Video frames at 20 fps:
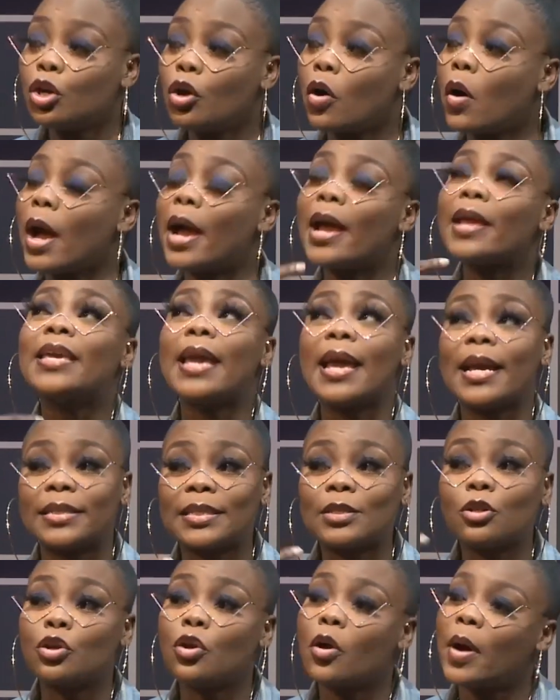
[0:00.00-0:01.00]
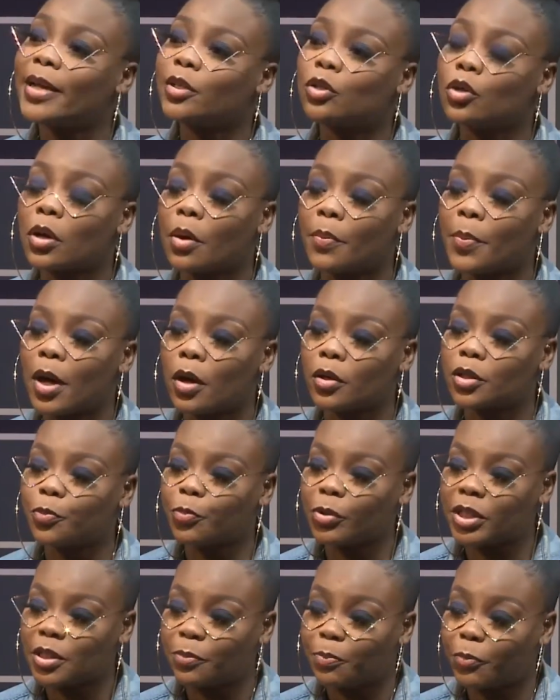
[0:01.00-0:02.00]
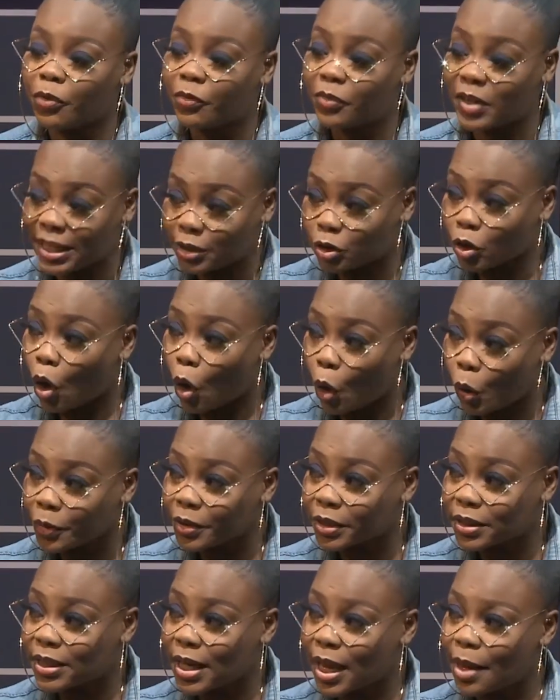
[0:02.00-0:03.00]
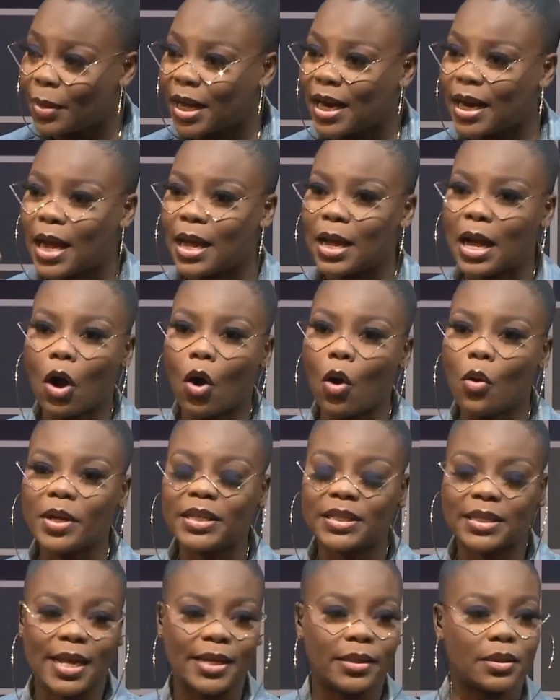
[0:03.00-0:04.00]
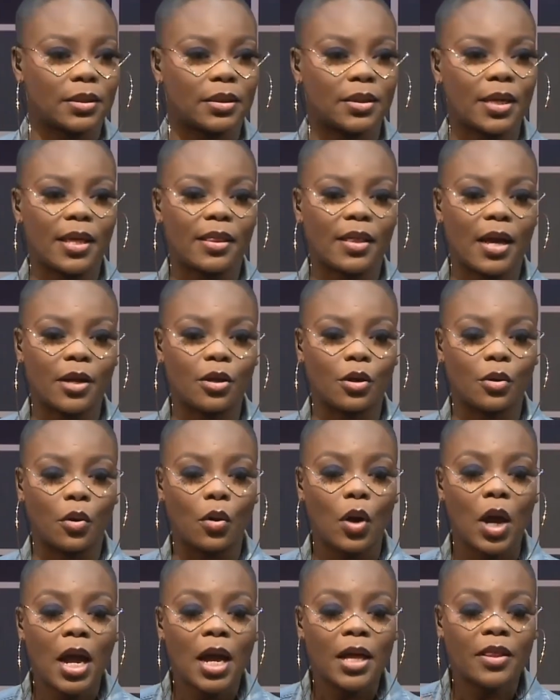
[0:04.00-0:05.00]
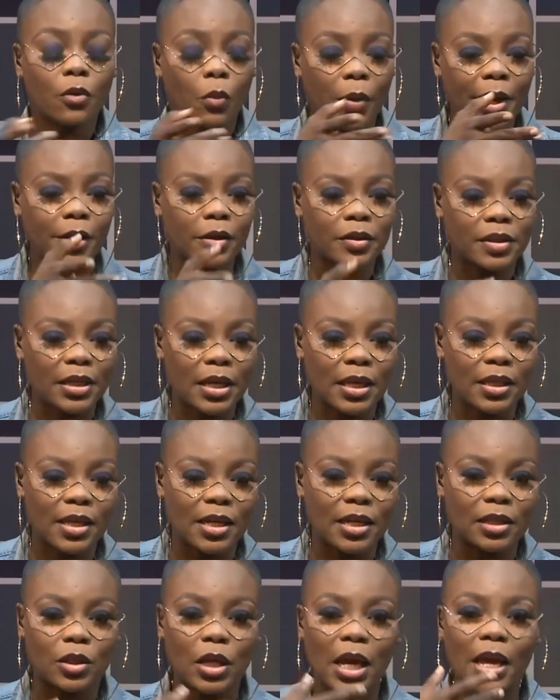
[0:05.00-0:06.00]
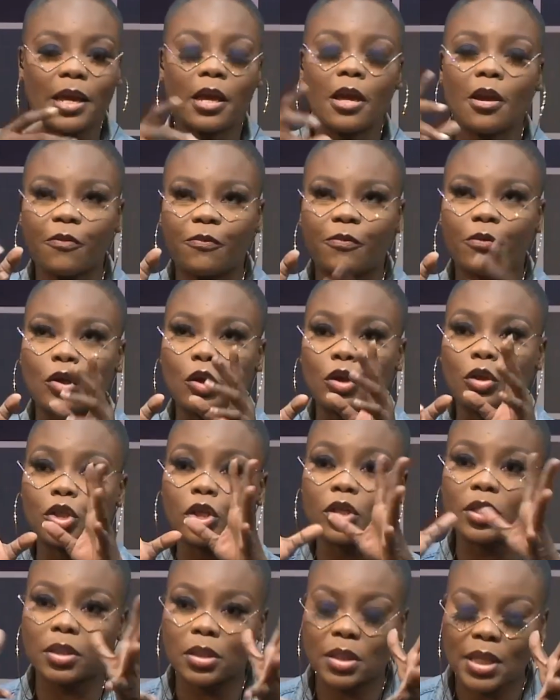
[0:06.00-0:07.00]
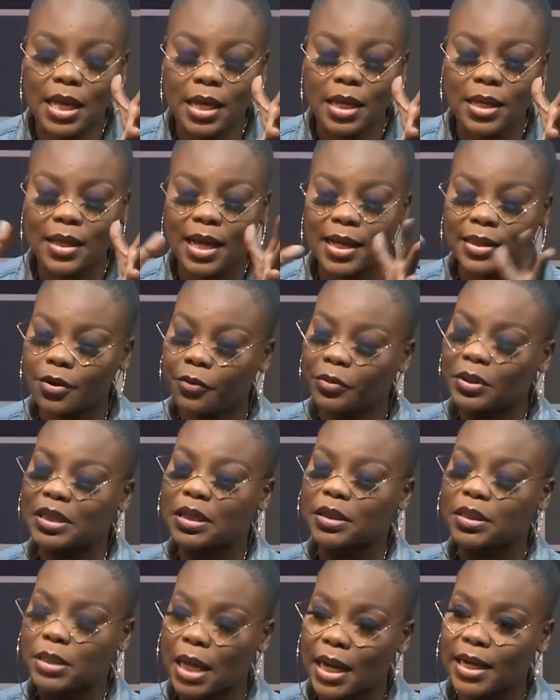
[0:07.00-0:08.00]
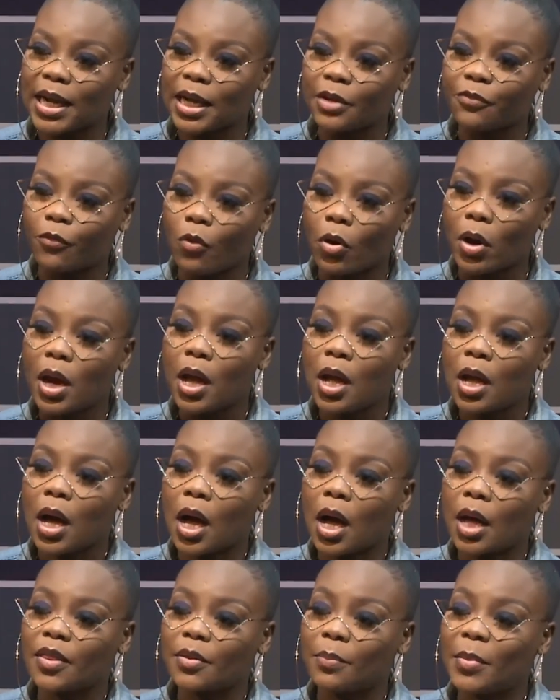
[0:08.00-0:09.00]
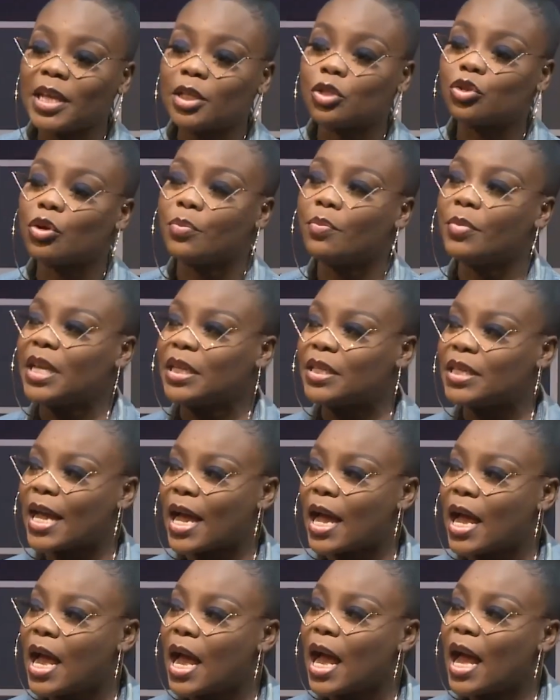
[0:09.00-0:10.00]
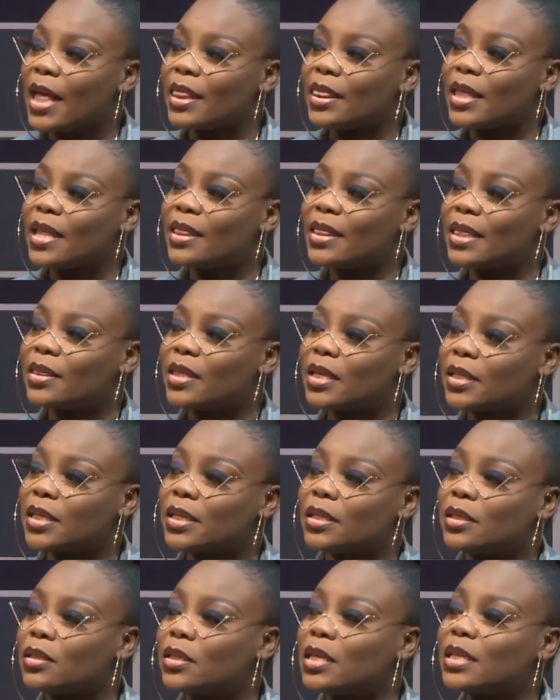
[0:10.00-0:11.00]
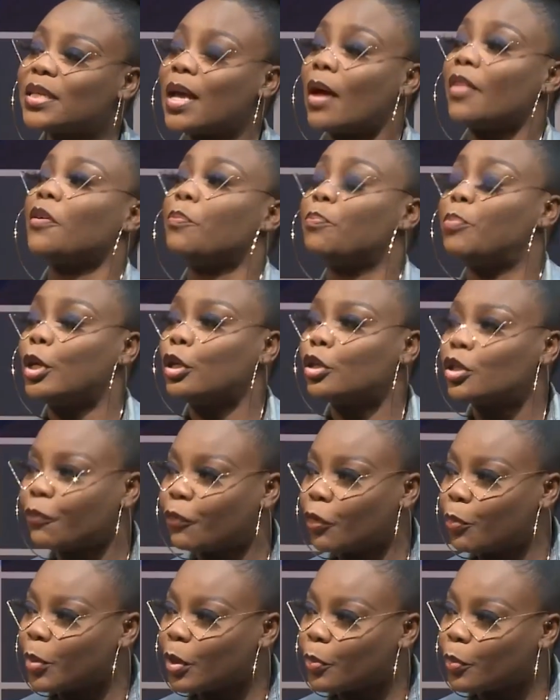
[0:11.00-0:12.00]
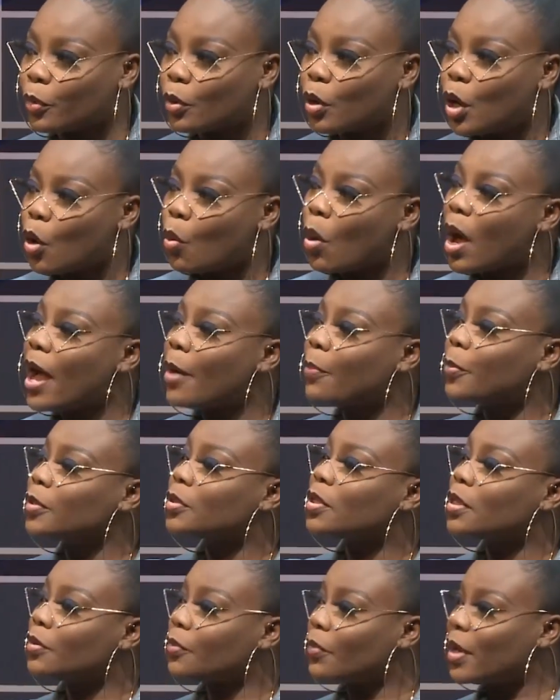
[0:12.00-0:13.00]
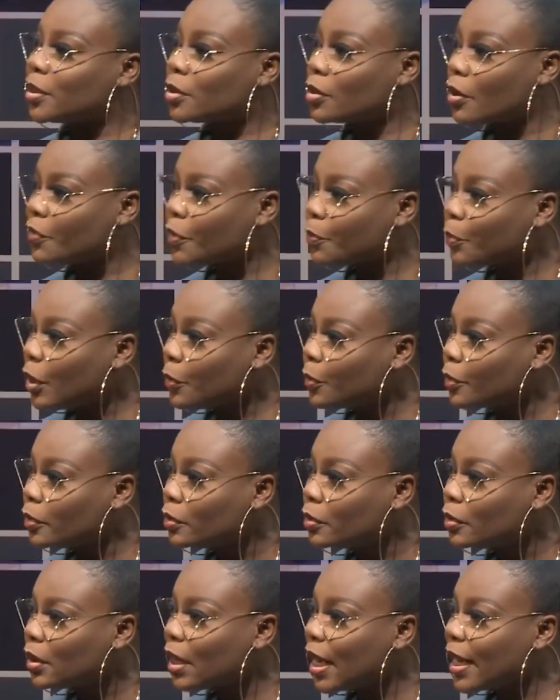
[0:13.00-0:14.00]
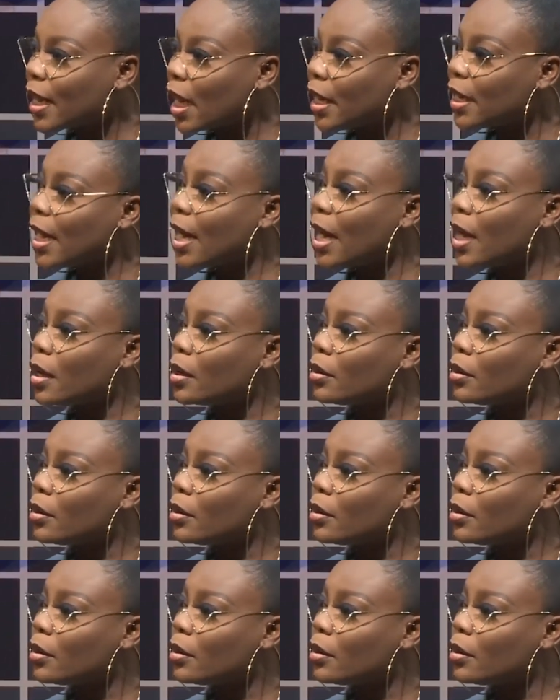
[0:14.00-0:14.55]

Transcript: know, I talk about pretty privilege all the time, and I always like to say that, you know, the way you see things, if you just think that there is a standard for the mainstream media, and then these are the beautiful people, what happens to the rest of the people? Like, are they